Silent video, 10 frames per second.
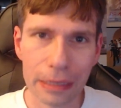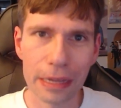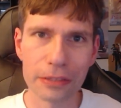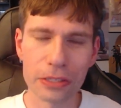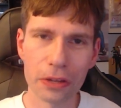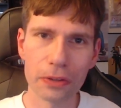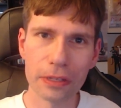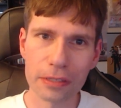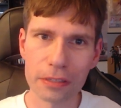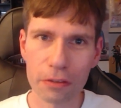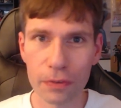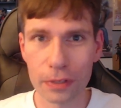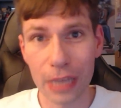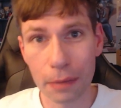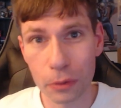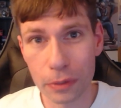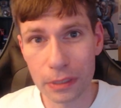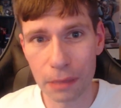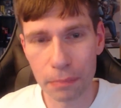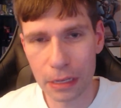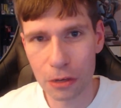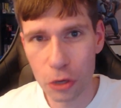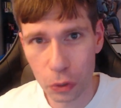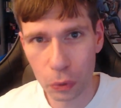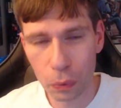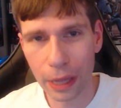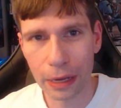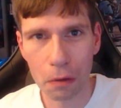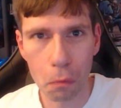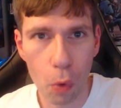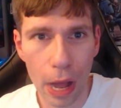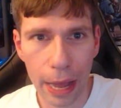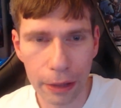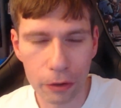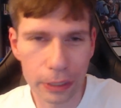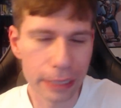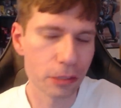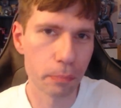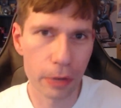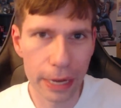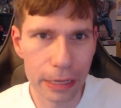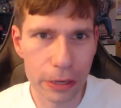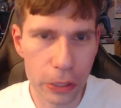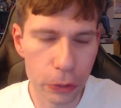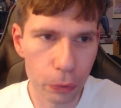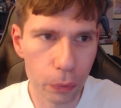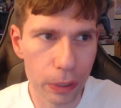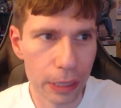And so this is their first time doing something new in a while that's brand new.